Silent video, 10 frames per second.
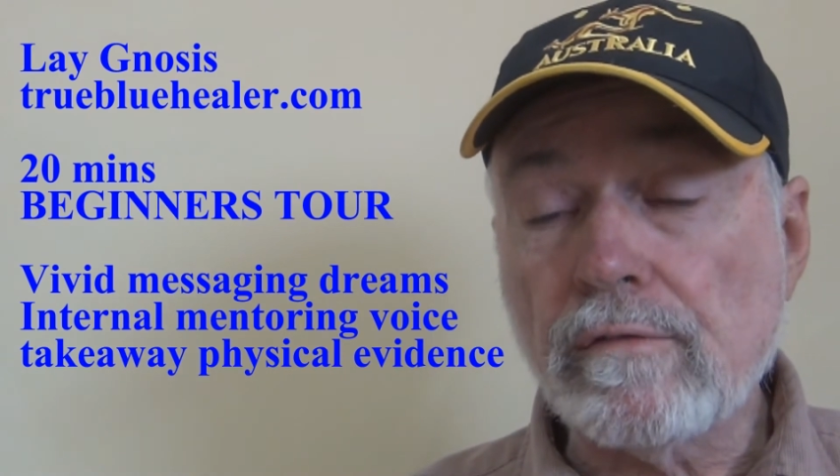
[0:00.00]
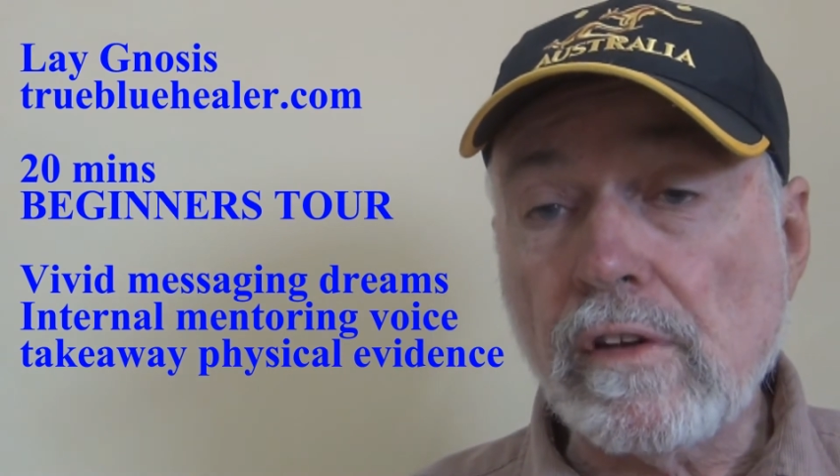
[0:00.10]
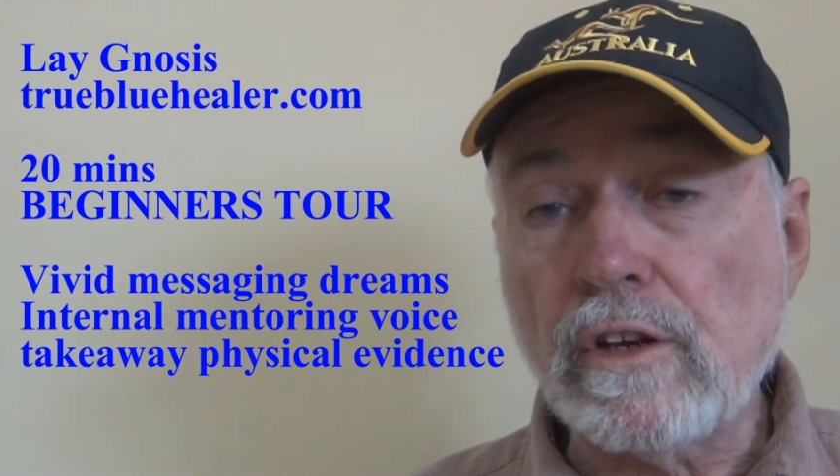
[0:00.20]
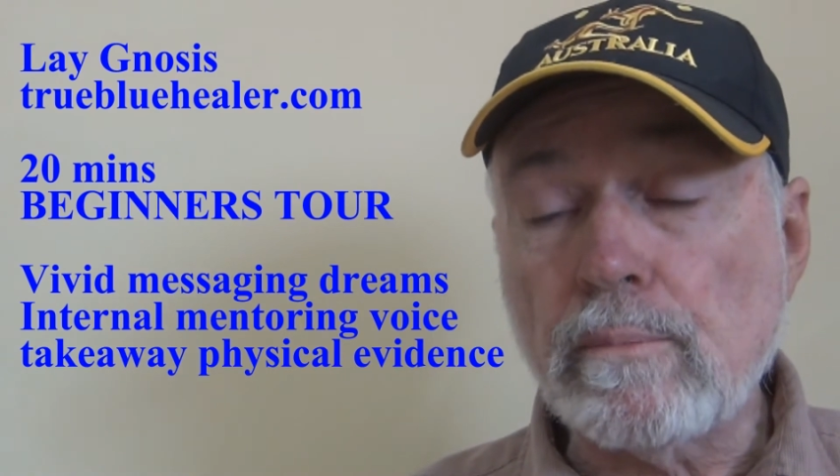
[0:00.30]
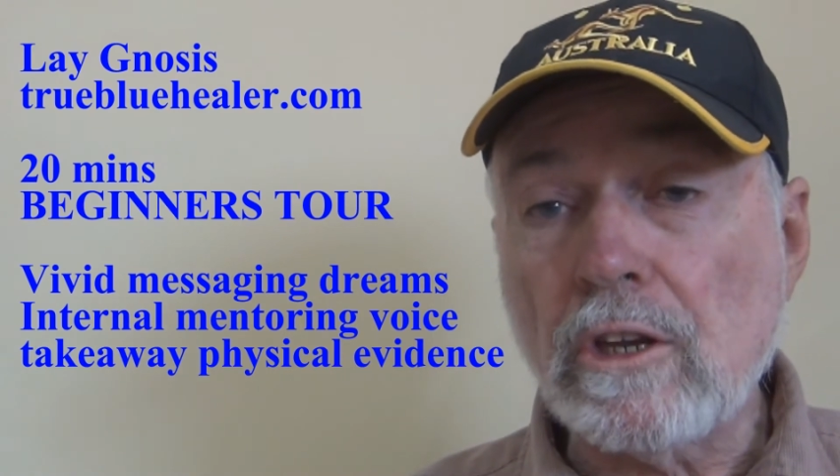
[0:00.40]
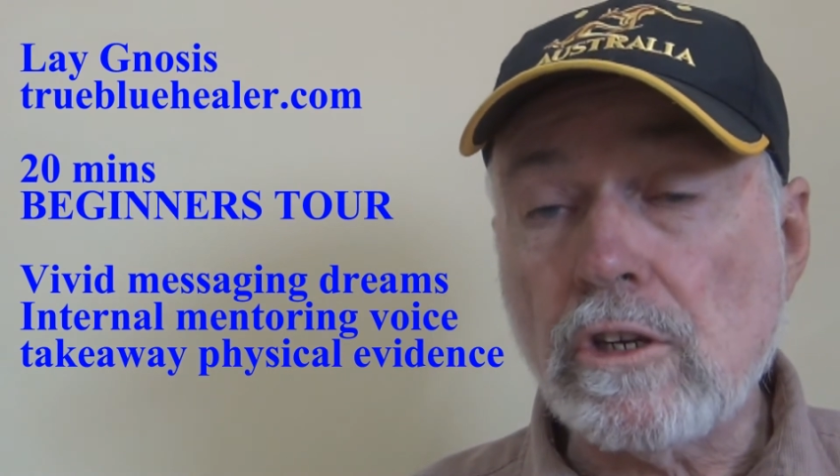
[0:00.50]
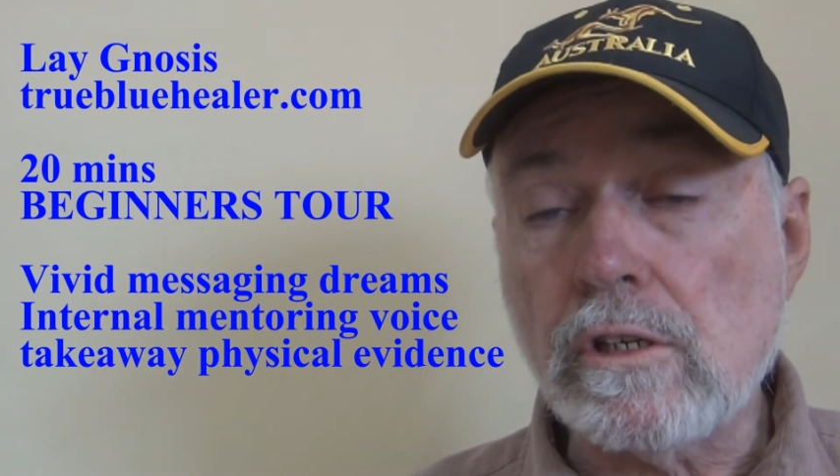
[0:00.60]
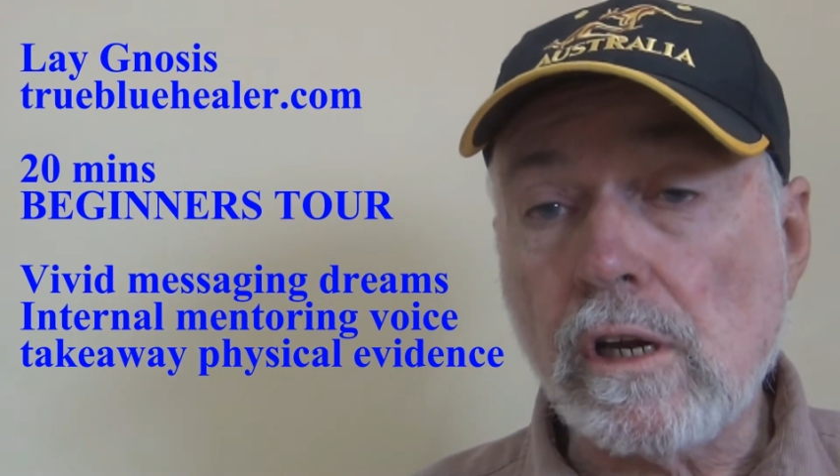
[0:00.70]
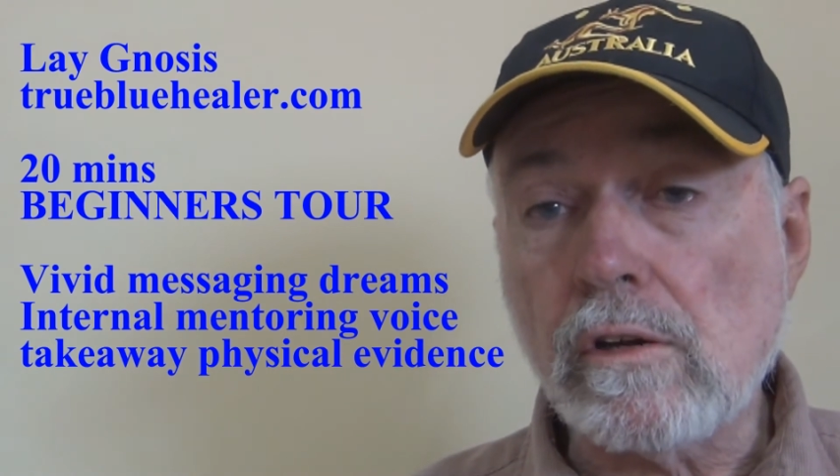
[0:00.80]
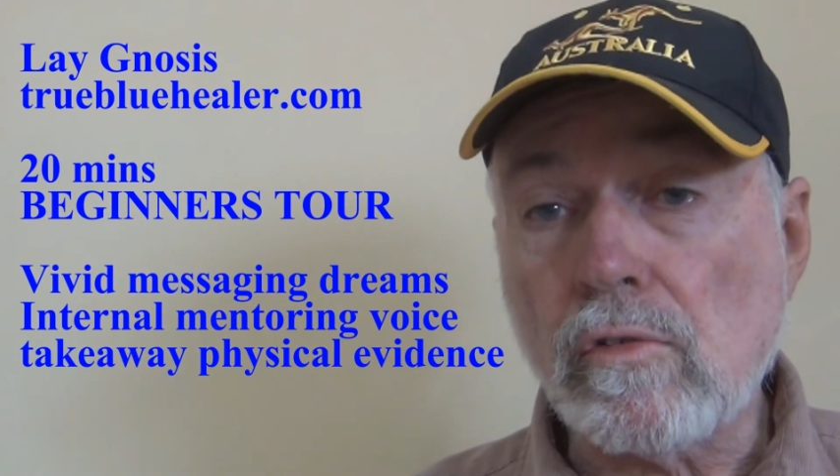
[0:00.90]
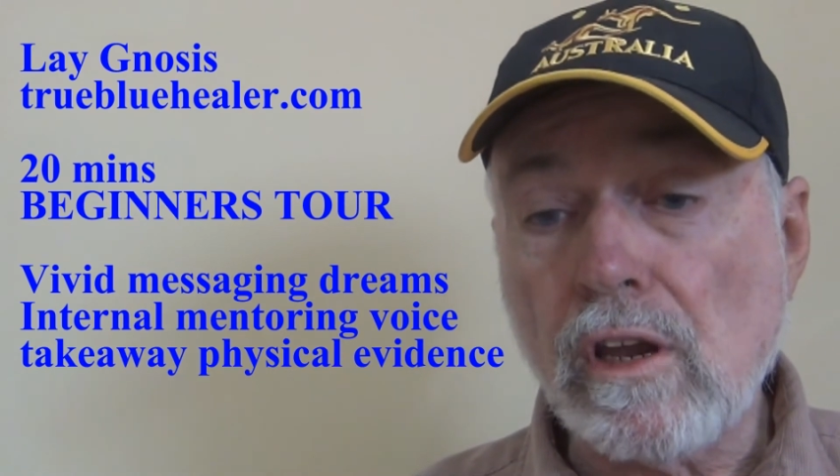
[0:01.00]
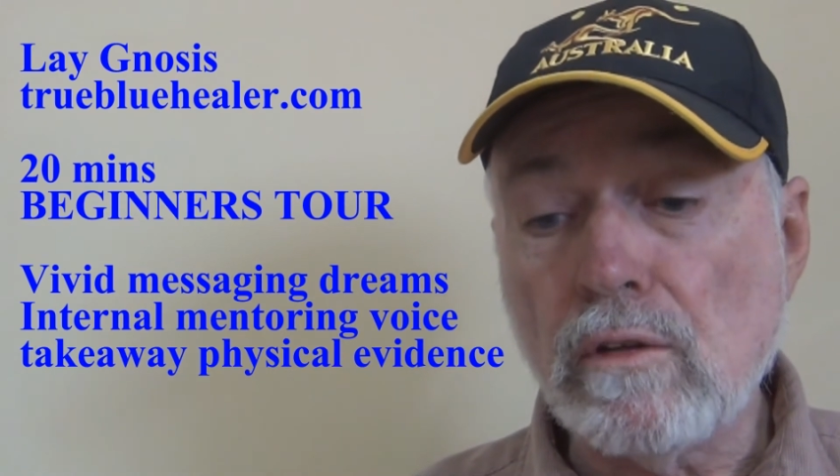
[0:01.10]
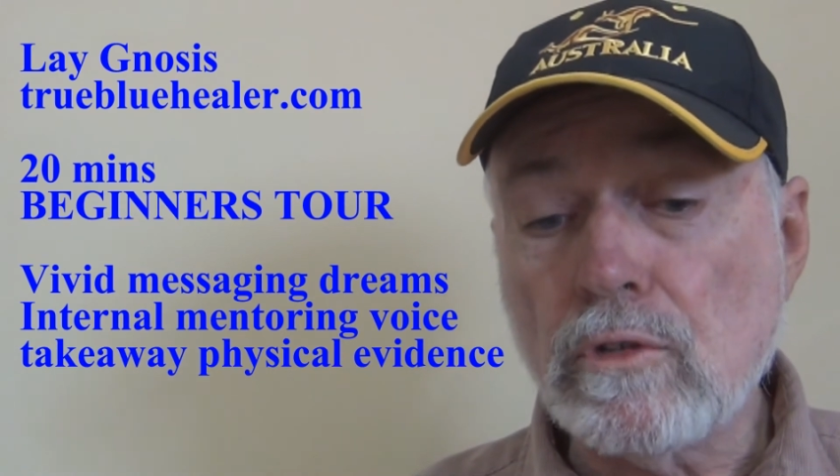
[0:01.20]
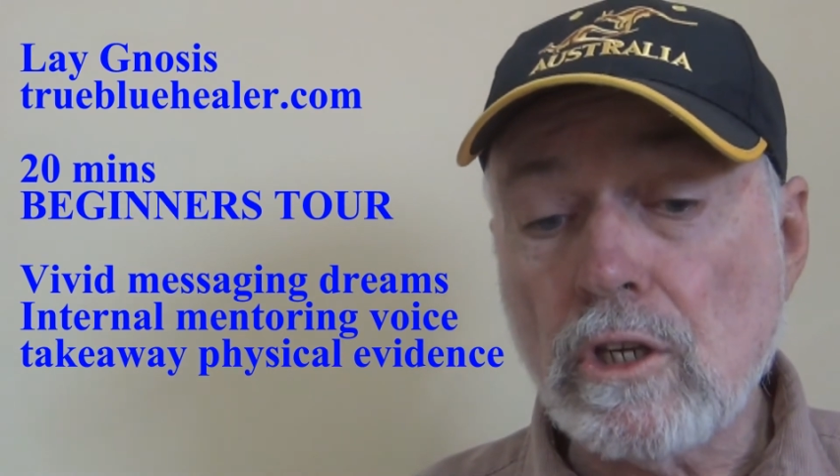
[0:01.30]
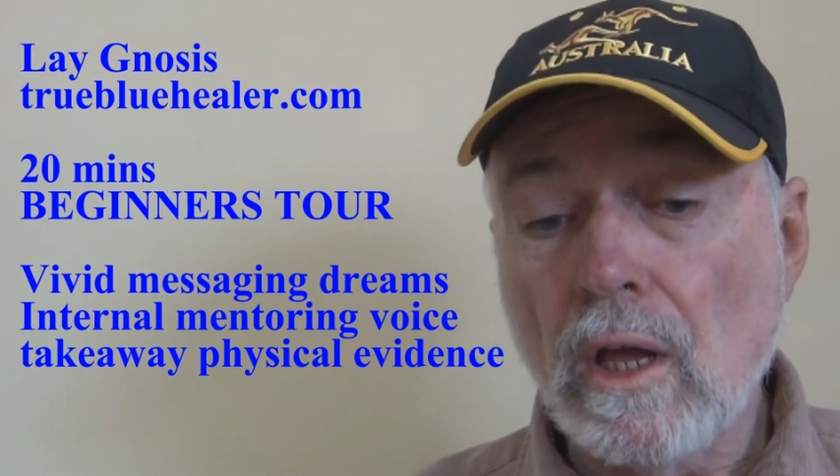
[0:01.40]
vivid messaging
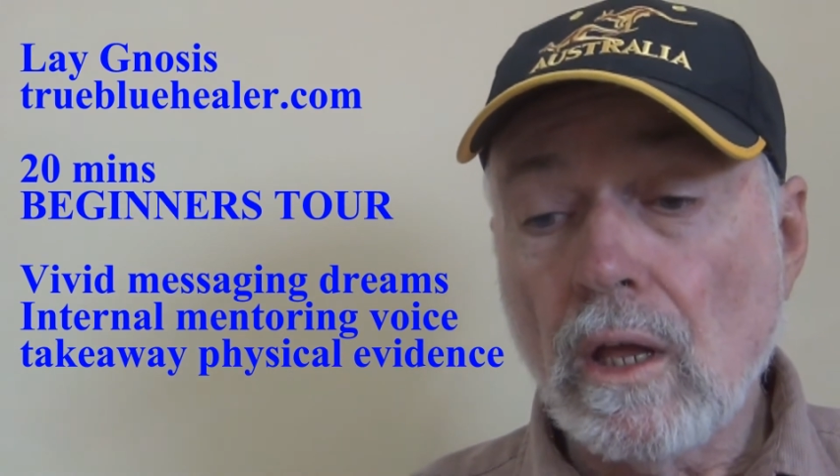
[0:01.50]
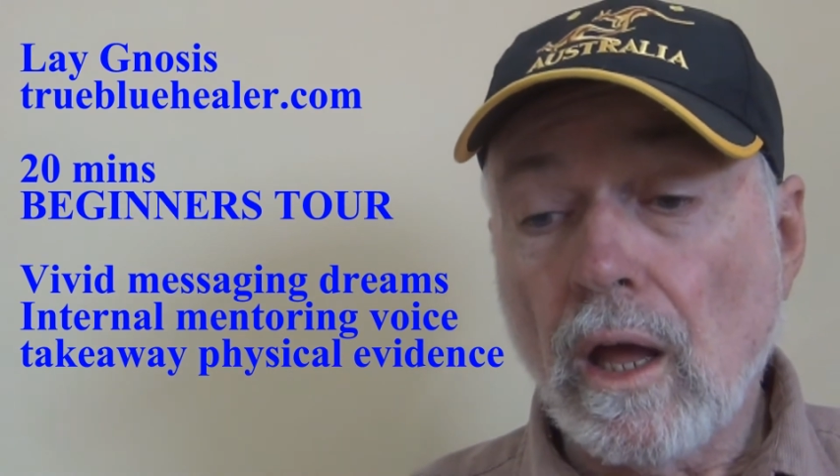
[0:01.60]
dreams,